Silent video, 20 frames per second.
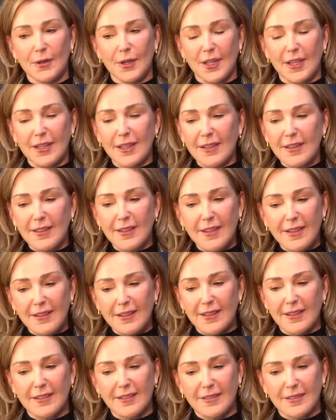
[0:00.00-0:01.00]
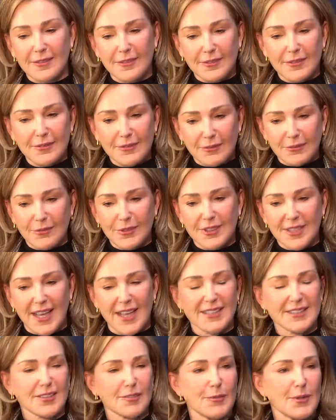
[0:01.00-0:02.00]
anything that was
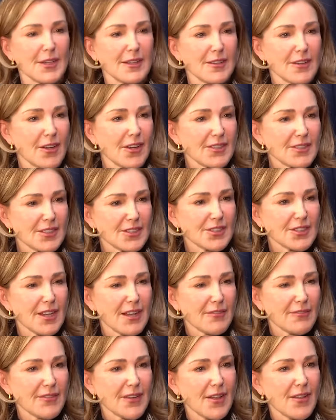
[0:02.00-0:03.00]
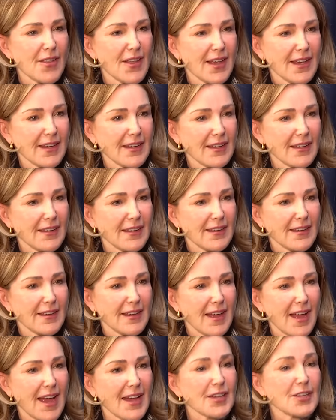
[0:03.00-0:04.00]
asked of me in the audition, I felt like
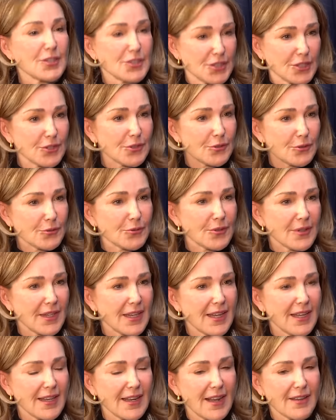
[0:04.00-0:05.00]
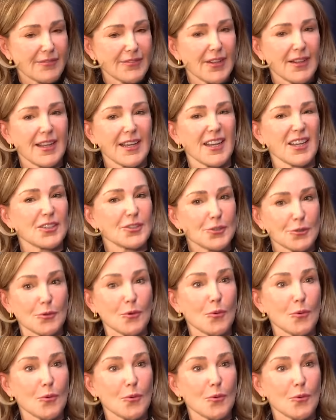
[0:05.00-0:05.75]
I could do, and I felt like I could do